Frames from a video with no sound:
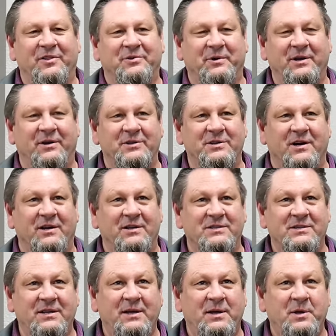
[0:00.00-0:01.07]
300 yards,
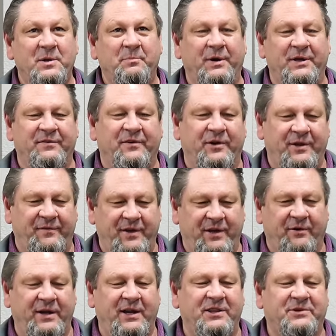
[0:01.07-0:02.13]
but if you
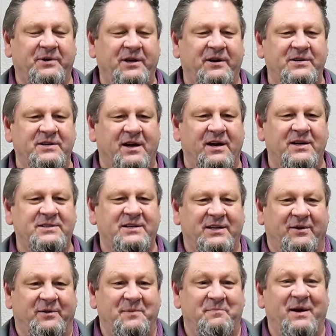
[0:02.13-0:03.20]
only hit 300 yards and it
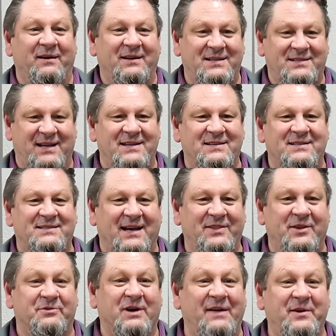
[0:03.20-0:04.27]
only barely stays inside the
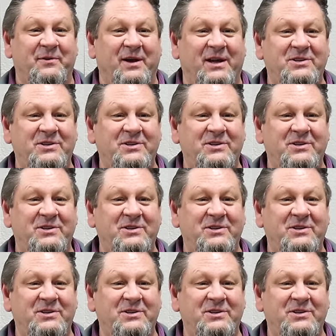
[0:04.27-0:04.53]
driving range,